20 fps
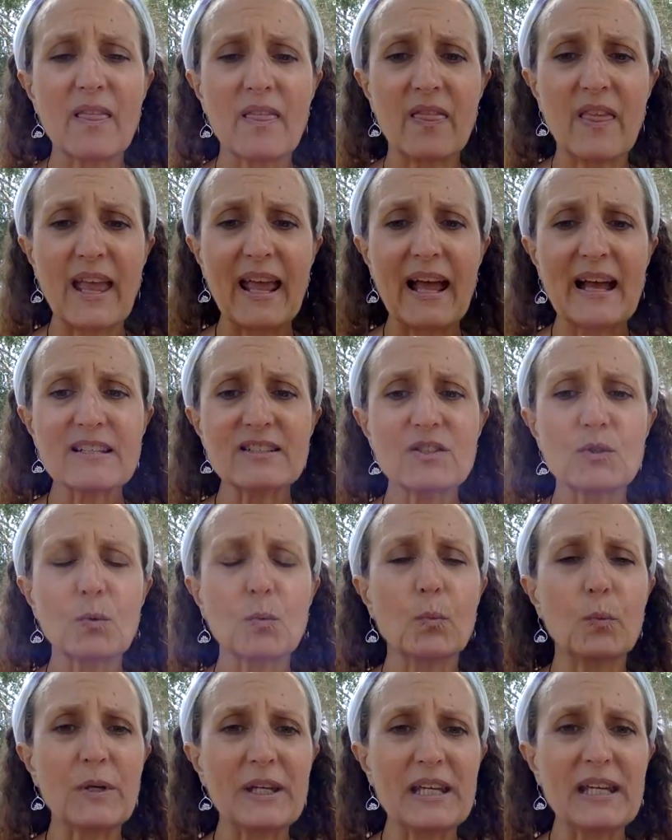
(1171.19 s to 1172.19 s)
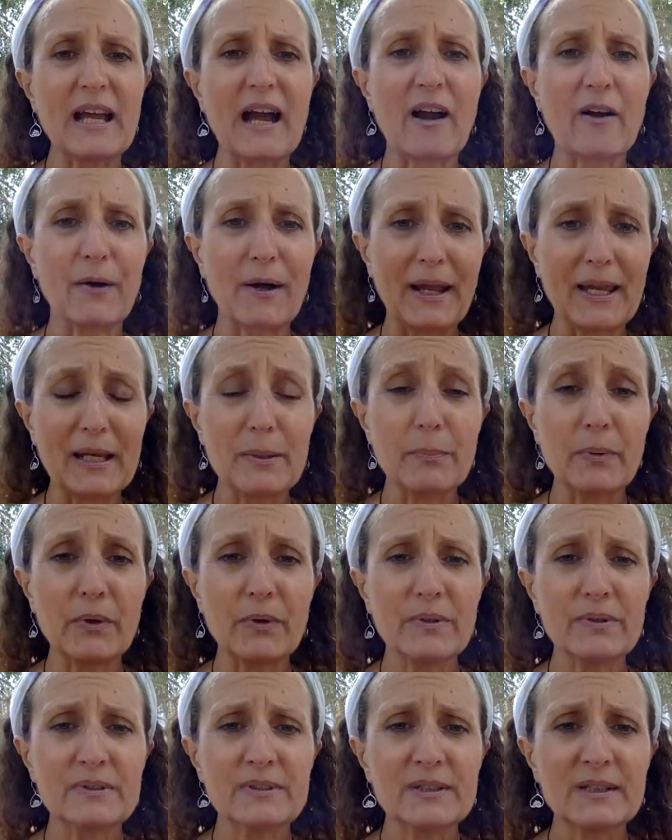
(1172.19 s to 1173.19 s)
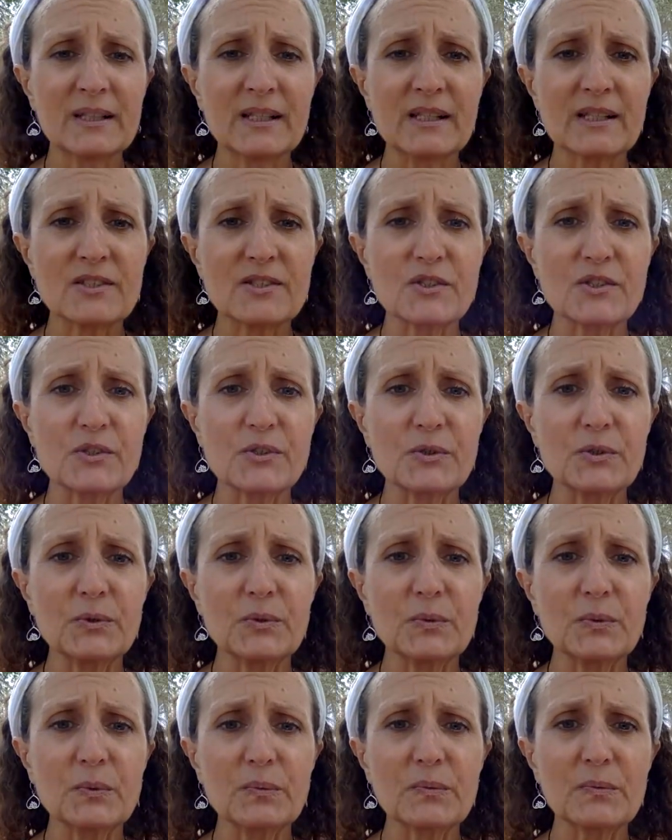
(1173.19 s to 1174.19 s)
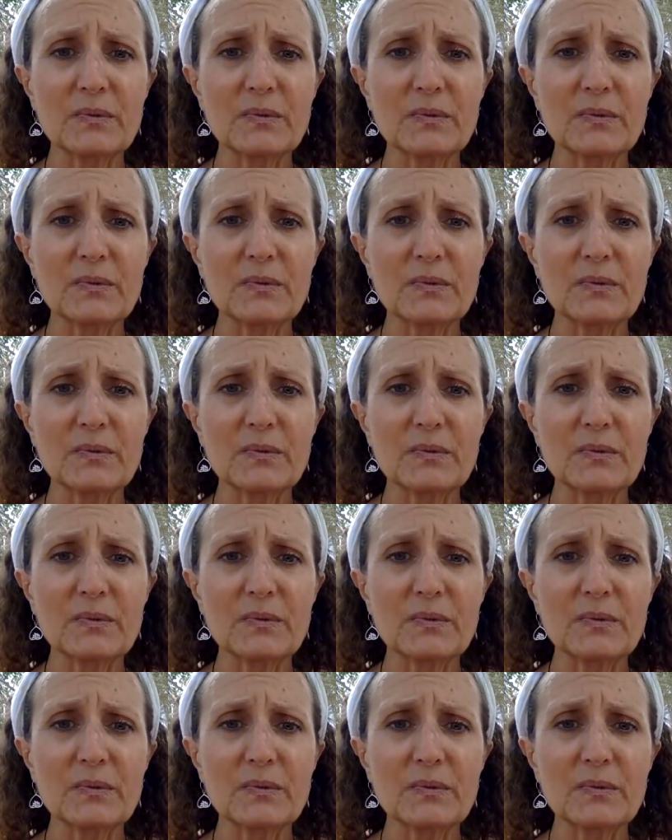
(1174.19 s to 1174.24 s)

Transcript: that we are able to,